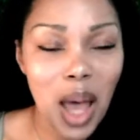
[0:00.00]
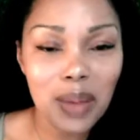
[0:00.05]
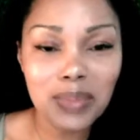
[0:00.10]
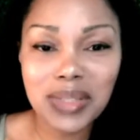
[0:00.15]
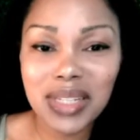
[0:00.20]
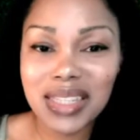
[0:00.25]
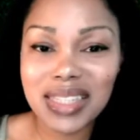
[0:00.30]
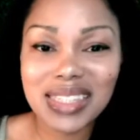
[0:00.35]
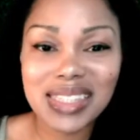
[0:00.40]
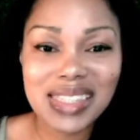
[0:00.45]

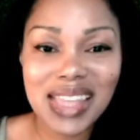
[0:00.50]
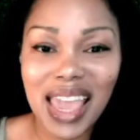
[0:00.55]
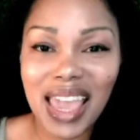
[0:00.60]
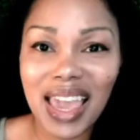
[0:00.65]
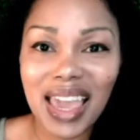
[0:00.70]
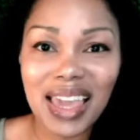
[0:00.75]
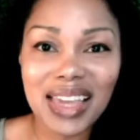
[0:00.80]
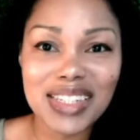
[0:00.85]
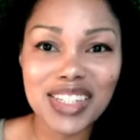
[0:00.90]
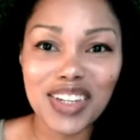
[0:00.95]
to the
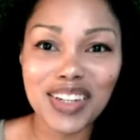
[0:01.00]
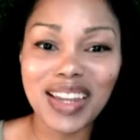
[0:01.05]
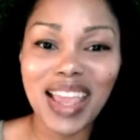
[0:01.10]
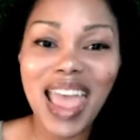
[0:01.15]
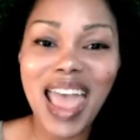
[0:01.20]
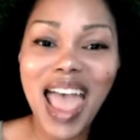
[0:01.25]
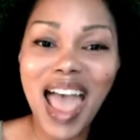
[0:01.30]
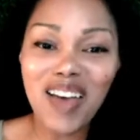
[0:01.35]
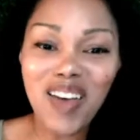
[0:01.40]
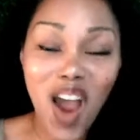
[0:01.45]
stage, and
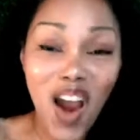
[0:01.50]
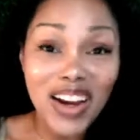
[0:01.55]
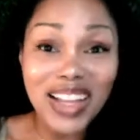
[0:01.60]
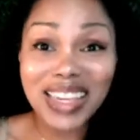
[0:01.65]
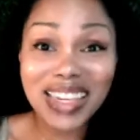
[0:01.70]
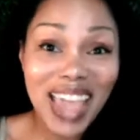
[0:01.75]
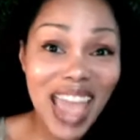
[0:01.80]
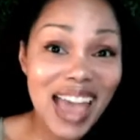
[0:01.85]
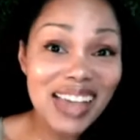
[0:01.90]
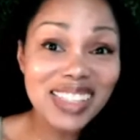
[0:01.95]
our
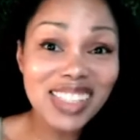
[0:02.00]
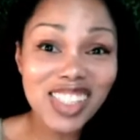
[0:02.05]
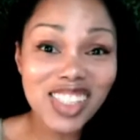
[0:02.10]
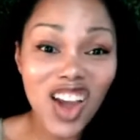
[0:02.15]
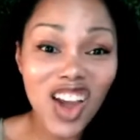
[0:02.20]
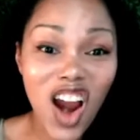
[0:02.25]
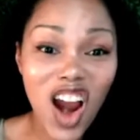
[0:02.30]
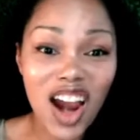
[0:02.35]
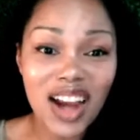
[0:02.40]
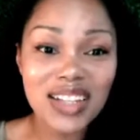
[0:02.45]
guest
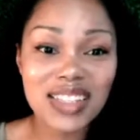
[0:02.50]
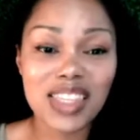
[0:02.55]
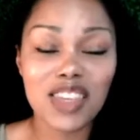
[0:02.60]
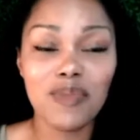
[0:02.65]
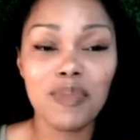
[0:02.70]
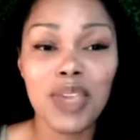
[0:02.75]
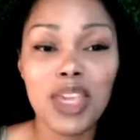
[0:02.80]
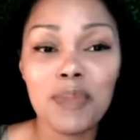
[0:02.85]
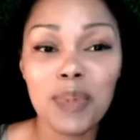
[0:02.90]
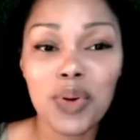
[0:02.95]
sharks, the
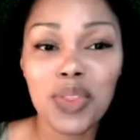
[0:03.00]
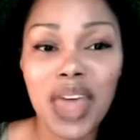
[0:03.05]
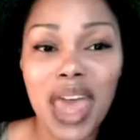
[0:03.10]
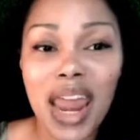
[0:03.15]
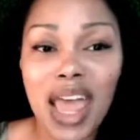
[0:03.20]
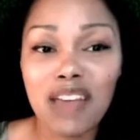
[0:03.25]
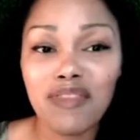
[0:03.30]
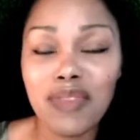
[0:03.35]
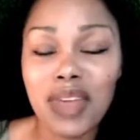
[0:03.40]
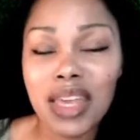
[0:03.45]
people that
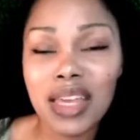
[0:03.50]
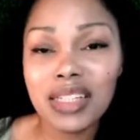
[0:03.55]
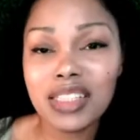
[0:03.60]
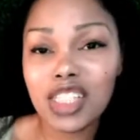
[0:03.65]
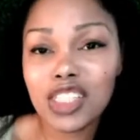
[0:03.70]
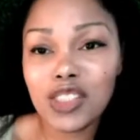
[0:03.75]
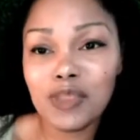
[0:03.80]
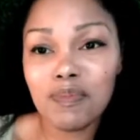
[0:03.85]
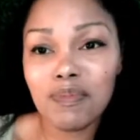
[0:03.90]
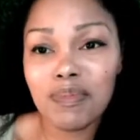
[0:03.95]
have
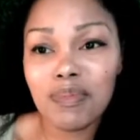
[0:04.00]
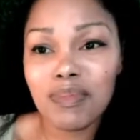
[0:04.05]
just